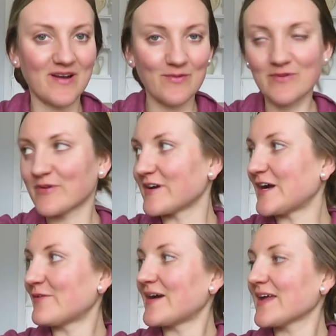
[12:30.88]
wore it when we were
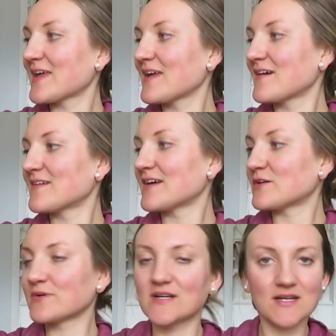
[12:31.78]
out hiking on
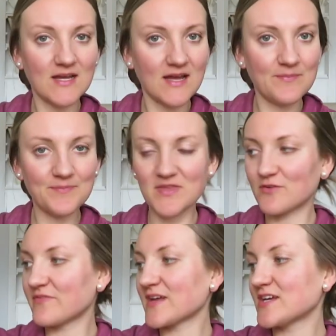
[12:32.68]
our um,
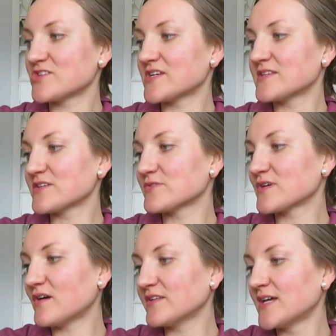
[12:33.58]
little vacation. So it's
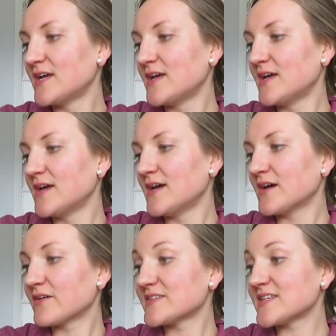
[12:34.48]
called,
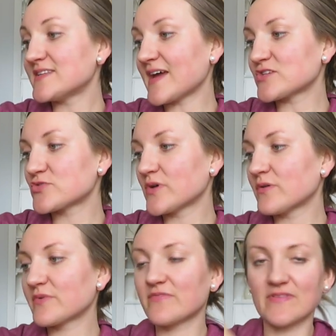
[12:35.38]
or it's a
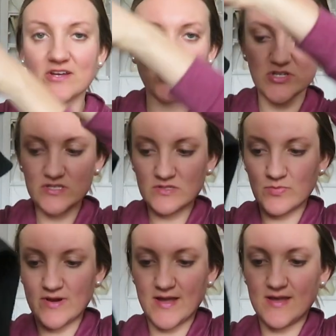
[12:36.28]
Natural Reflections
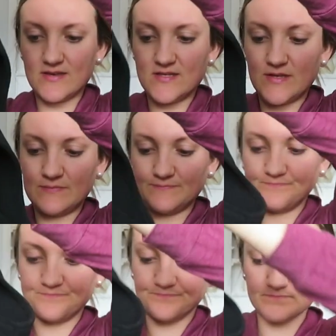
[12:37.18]
brand.
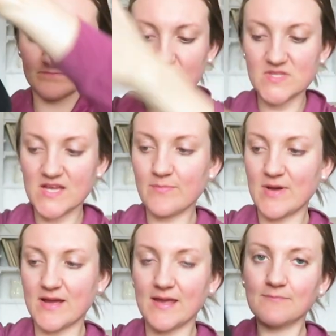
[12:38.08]
It's got a
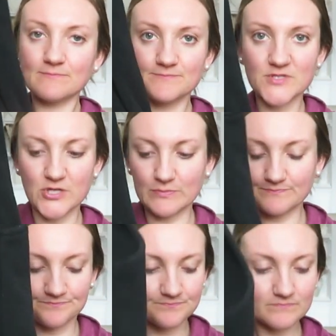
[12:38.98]
pocket, so
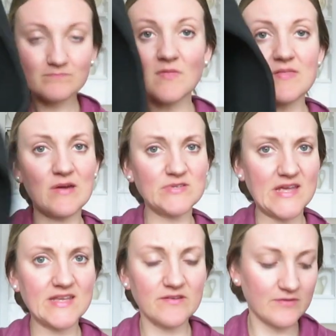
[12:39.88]
that was
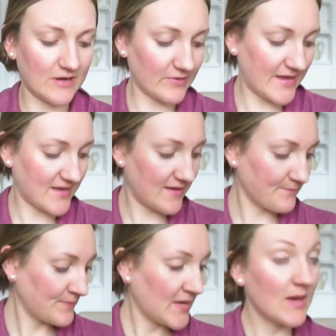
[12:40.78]
handy for out
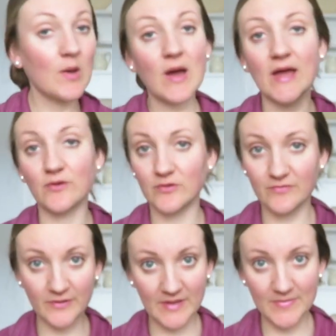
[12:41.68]
hiking. I don't know
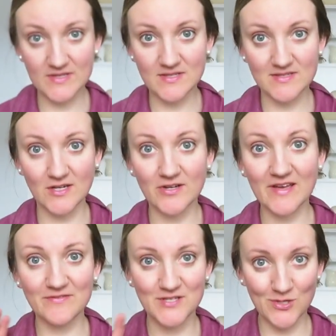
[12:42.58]
if I'll keep this because I already
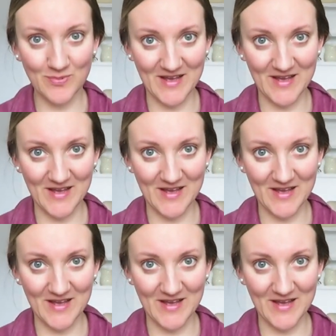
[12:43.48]
have two